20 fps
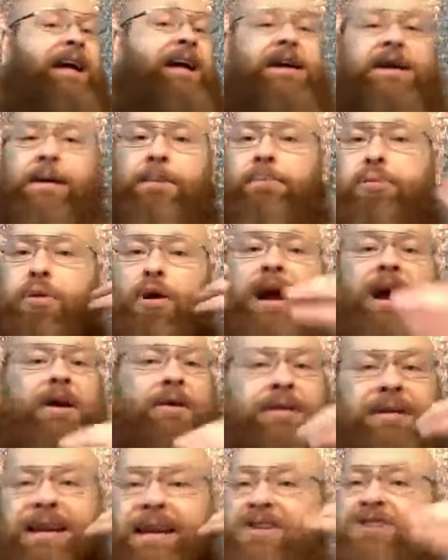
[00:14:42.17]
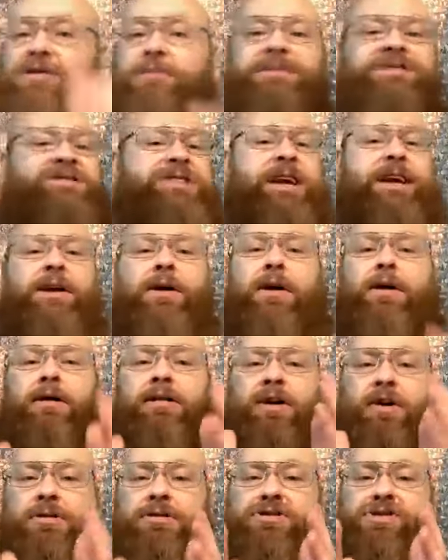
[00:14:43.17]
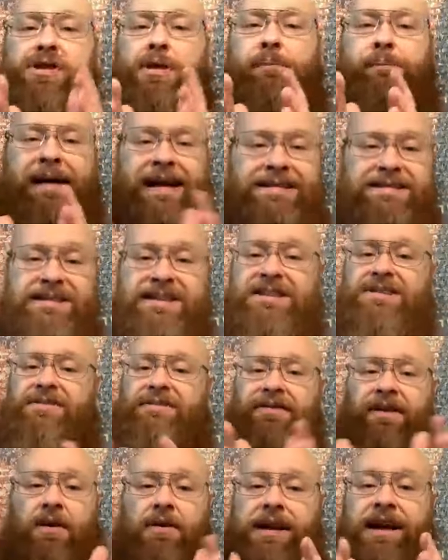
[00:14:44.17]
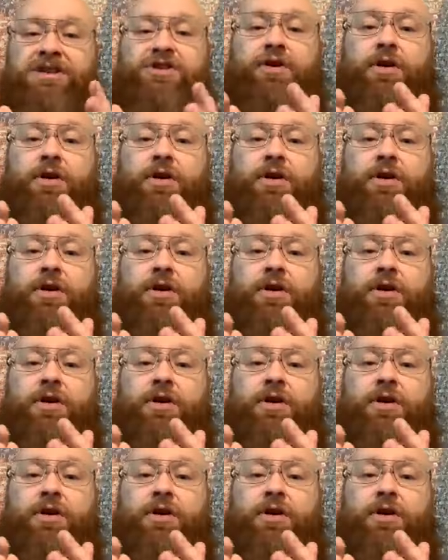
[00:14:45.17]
and prayer and intimacy and all the Christian basics and foundational